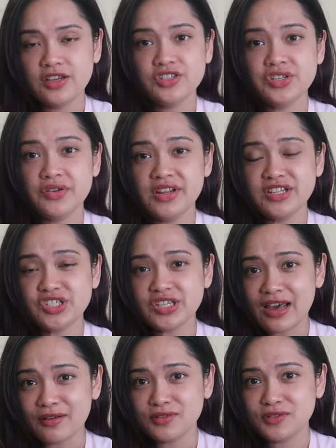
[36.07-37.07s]
She
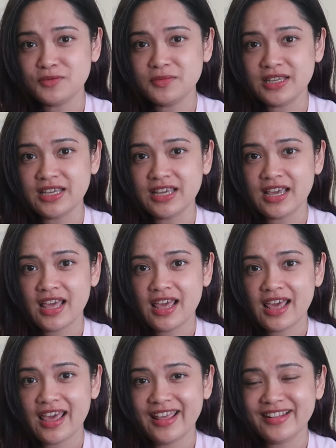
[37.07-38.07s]
reached out to me
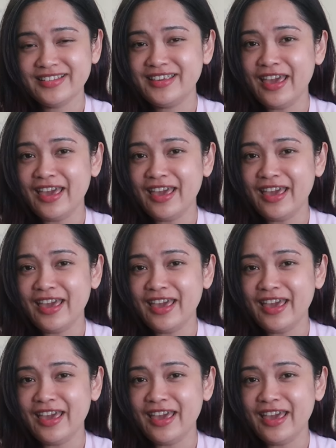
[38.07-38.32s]
and